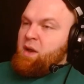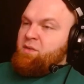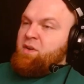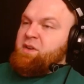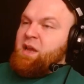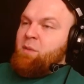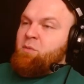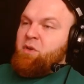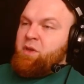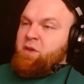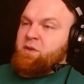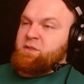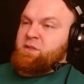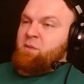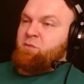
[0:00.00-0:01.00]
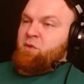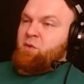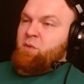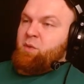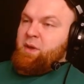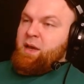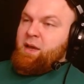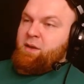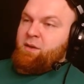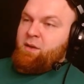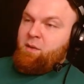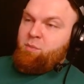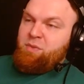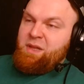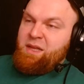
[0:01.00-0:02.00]
every time you kill something, you get
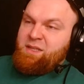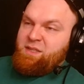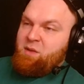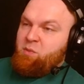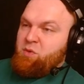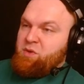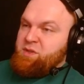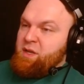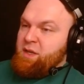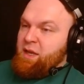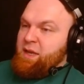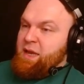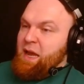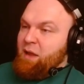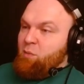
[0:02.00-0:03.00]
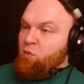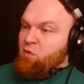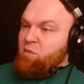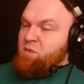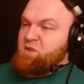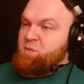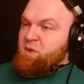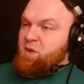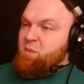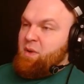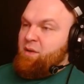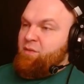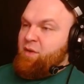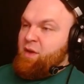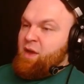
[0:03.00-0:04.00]
a plus 10% attack and movement speed
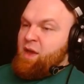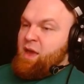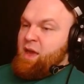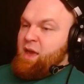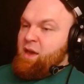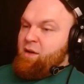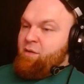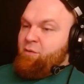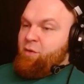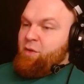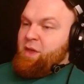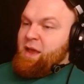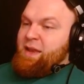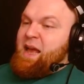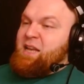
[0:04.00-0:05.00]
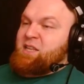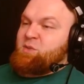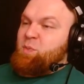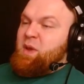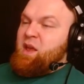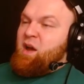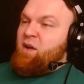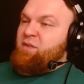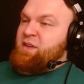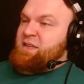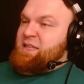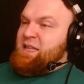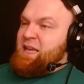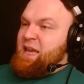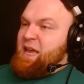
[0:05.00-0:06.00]
buff. For the attack speed,
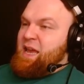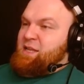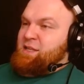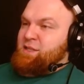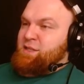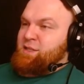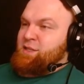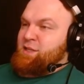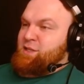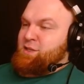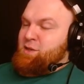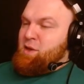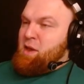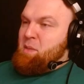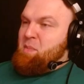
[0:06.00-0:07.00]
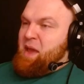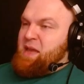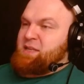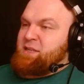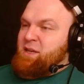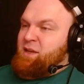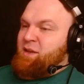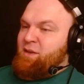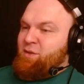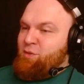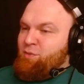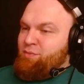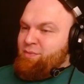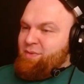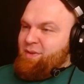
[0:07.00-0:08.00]
obviously, it's just amazing.
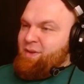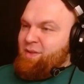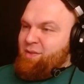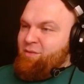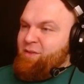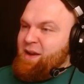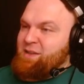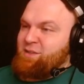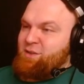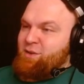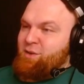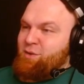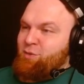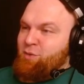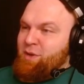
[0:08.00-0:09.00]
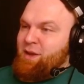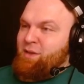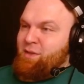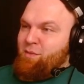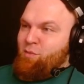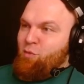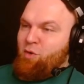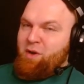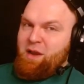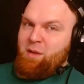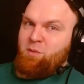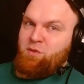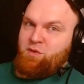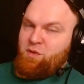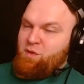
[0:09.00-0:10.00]
The faster you hit, the more
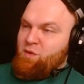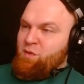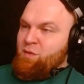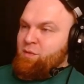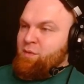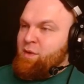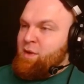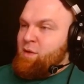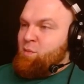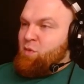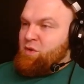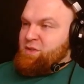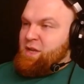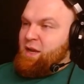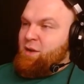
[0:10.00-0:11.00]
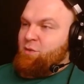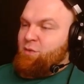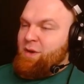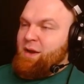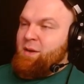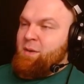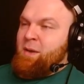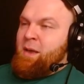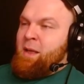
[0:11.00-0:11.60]
damage you do per second, right?